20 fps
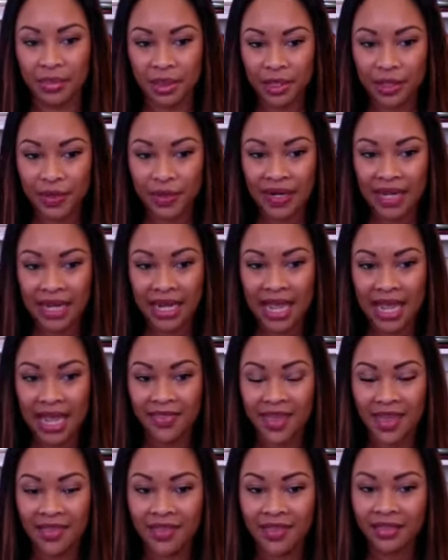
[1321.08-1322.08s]
ballooning. And
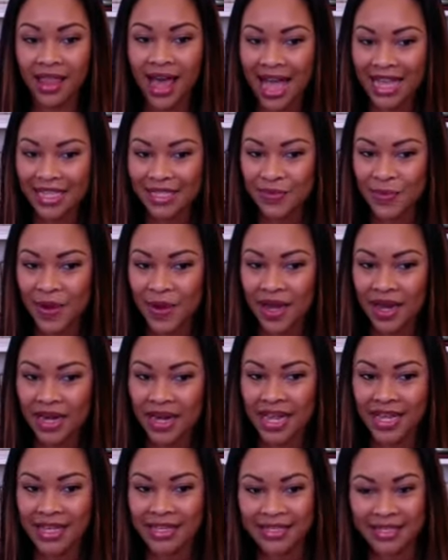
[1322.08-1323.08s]
then the last one
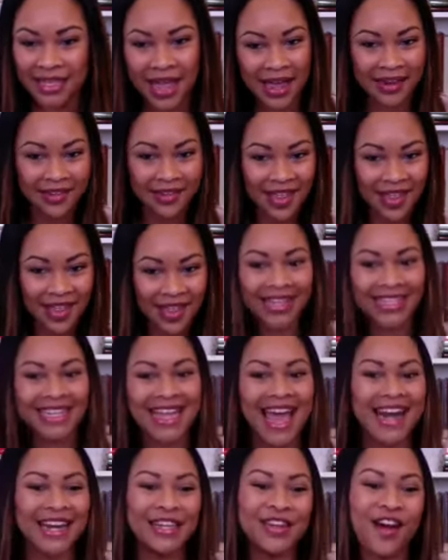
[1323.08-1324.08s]
is kind of like a
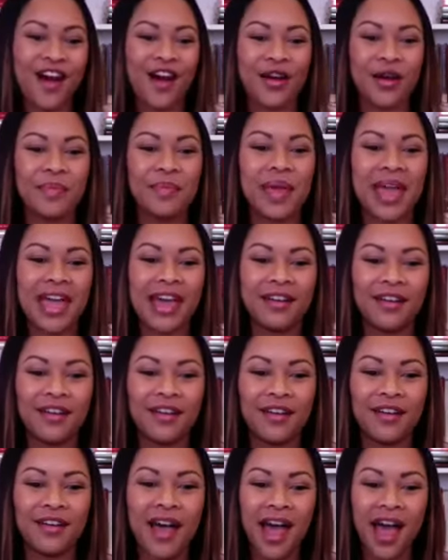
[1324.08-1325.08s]
daddy daughter
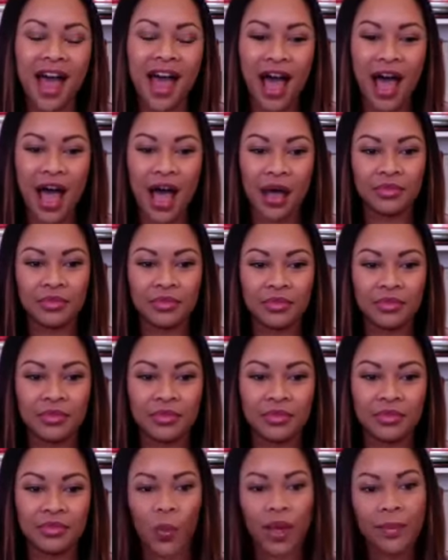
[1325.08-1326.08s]
panel, um,
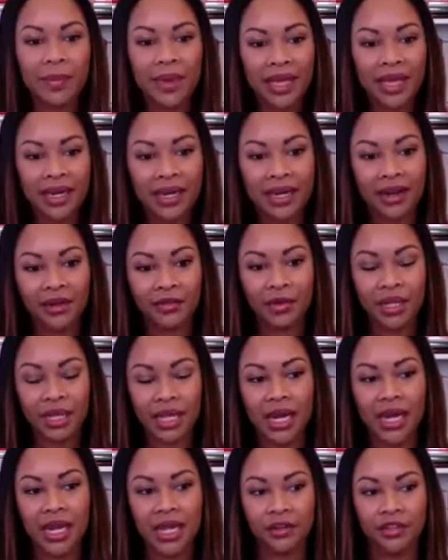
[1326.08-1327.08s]
just women really
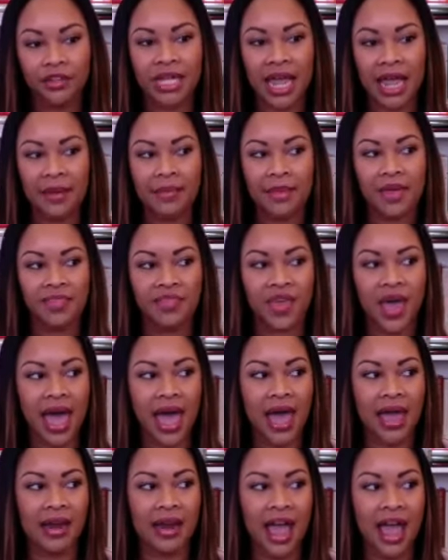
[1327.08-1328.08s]
in entertainment
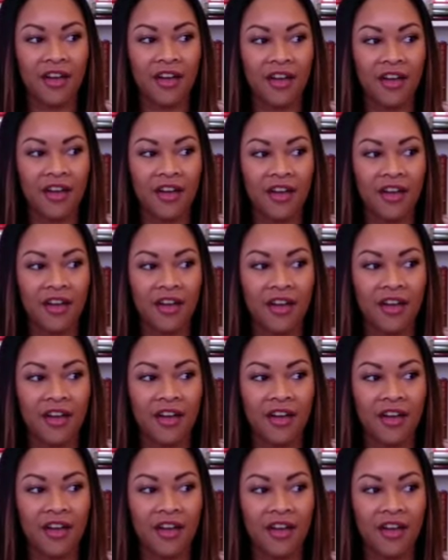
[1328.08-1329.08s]
that have
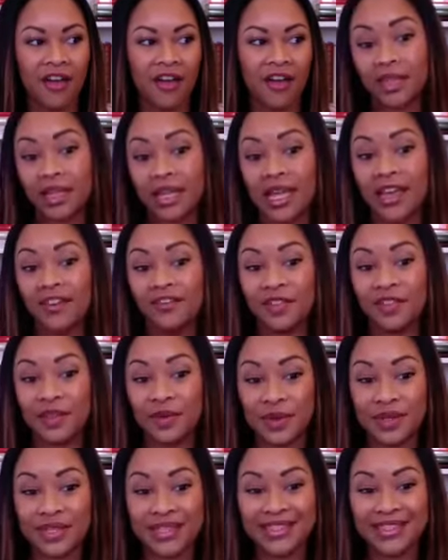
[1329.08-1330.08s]
been heavily
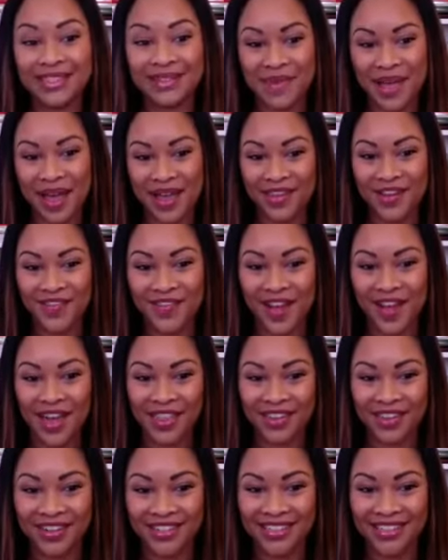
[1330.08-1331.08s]
influenced by their
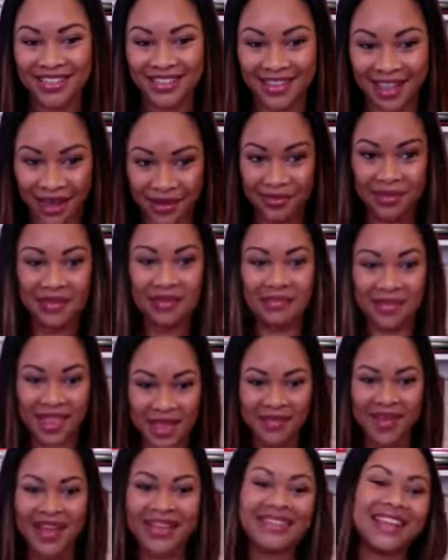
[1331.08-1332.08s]
fathers, like like
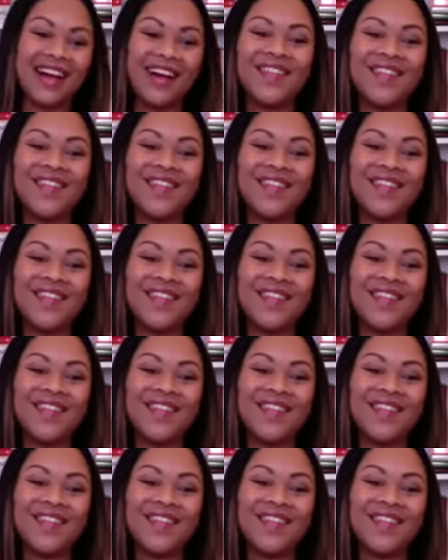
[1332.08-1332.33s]
myself.